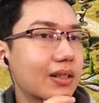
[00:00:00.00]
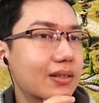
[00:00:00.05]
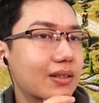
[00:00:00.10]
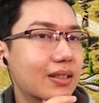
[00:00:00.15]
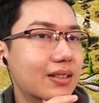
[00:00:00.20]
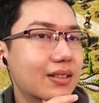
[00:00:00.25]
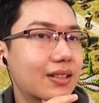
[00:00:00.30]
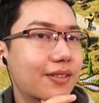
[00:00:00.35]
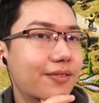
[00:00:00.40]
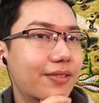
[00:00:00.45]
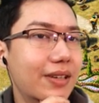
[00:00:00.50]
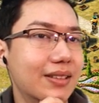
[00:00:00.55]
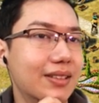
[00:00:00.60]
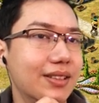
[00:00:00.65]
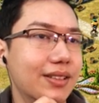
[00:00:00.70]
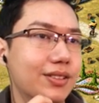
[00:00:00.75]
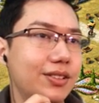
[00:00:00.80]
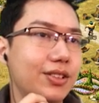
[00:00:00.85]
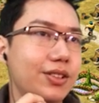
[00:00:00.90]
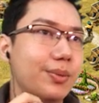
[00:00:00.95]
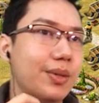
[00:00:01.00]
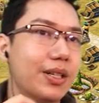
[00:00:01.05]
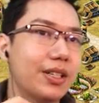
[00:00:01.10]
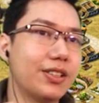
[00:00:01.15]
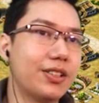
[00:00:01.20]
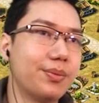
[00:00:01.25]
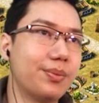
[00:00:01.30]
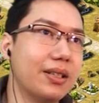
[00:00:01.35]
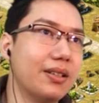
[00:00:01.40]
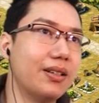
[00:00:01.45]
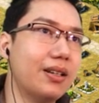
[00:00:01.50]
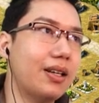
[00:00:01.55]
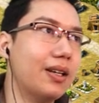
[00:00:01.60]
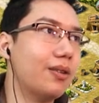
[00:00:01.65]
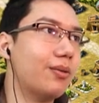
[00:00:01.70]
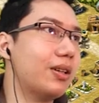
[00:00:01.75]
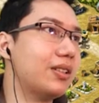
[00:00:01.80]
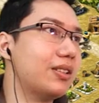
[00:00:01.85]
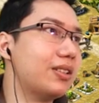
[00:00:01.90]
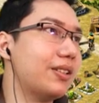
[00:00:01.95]
Doesn't affect it too much, but
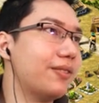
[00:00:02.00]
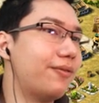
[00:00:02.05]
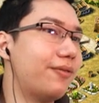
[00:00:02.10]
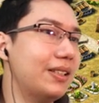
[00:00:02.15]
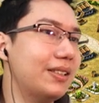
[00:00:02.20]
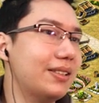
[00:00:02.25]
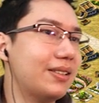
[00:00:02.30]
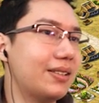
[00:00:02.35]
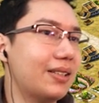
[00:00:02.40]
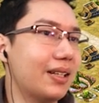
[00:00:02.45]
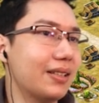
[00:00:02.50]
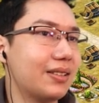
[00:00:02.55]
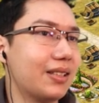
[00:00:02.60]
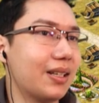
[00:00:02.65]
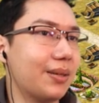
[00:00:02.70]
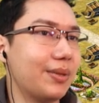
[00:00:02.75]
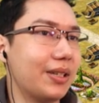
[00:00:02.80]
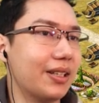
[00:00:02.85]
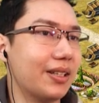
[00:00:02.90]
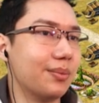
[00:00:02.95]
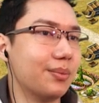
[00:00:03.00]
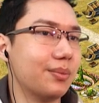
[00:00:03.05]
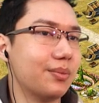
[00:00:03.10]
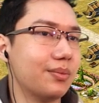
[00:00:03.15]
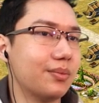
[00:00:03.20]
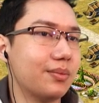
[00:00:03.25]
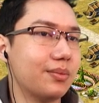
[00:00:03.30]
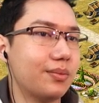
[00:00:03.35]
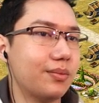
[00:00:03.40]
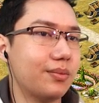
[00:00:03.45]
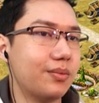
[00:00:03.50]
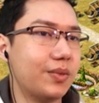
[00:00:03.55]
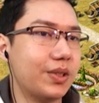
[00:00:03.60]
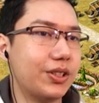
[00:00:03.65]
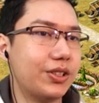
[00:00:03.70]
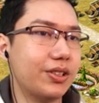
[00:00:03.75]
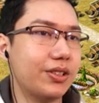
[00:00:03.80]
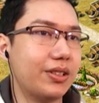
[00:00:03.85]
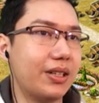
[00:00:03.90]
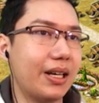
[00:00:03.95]
once the fleece starts coming in, we
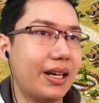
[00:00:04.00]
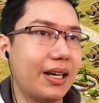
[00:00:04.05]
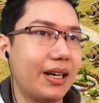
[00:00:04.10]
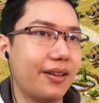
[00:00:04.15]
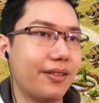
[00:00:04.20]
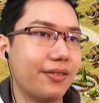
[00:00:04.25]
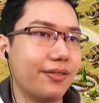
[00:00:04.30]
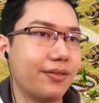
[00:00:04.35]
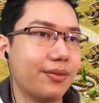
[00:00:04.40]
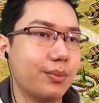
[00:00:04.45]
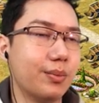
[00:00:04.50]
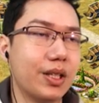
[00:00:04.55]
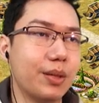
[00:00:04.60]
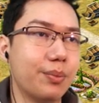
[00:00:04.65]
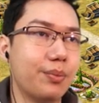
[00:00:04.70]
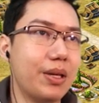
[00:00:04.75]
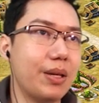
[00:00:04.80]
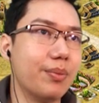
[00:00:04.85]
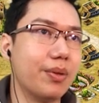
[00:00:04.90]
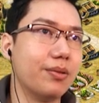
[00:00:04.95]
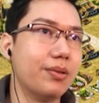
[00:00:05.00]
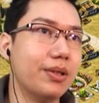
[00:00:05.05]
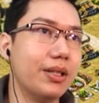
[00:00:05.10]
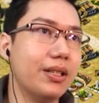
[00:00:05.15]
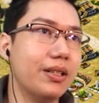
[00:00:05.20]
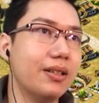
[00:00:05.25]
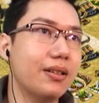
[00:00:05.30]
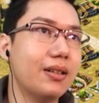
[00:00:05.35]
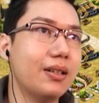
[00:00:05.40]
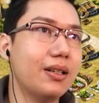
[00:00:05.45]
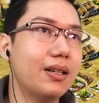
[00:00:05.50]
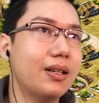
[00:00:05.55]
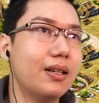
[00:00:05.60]
should have the people we need.